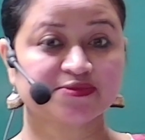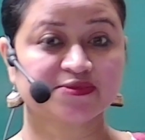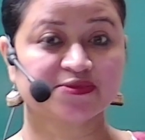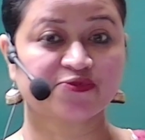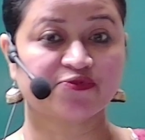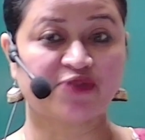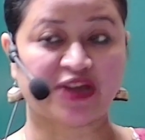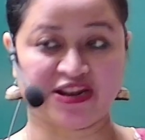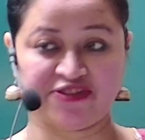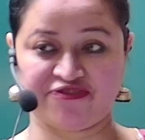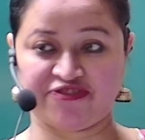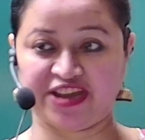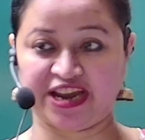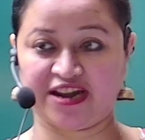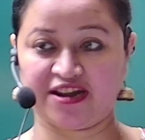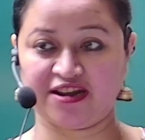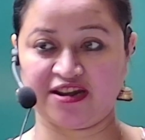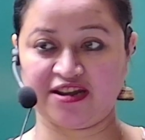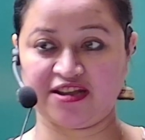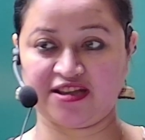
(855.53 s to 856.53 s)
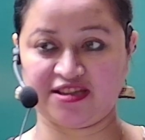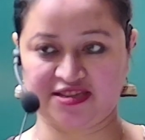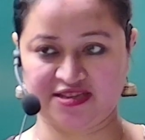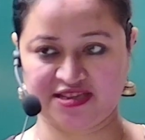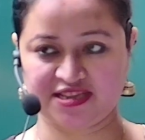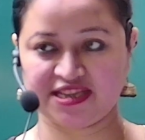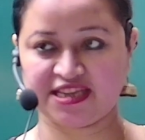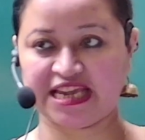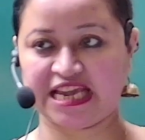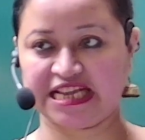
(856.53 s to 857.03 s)
welfare.
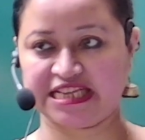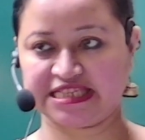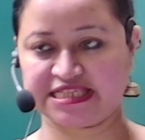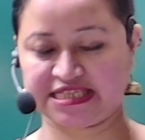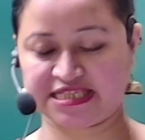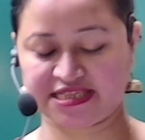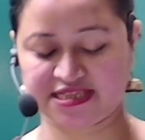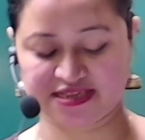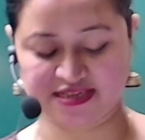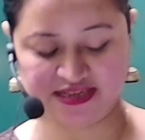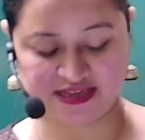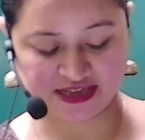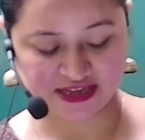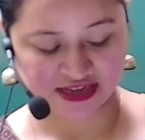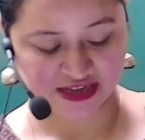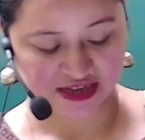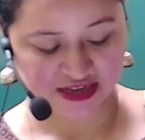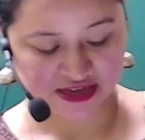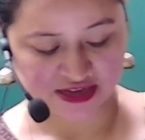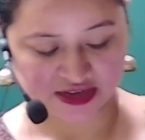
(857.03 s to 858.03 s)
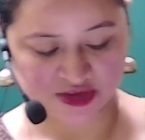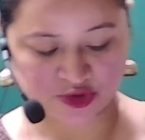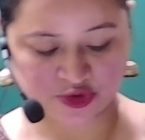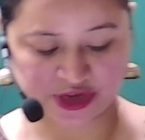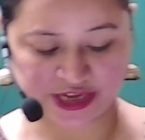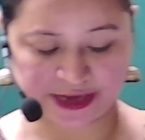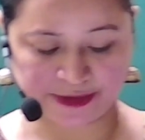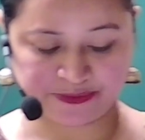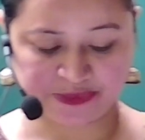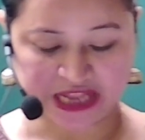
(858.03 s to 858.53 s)
Yes.
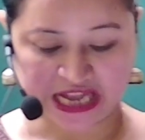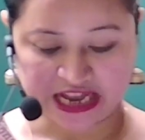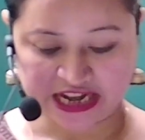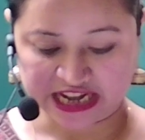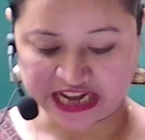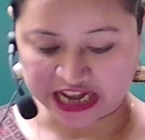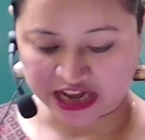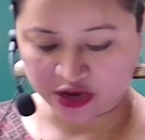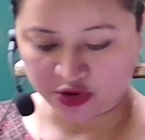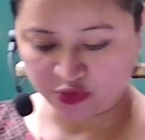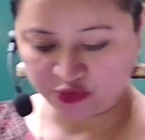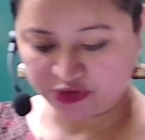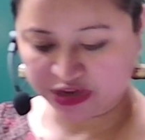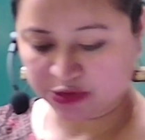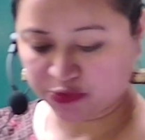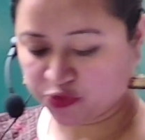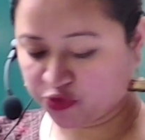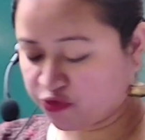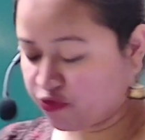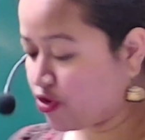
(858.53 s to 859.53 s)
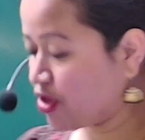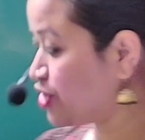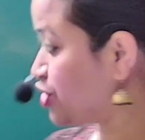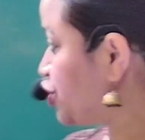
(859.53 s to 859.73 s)
Okay. Now we'll move on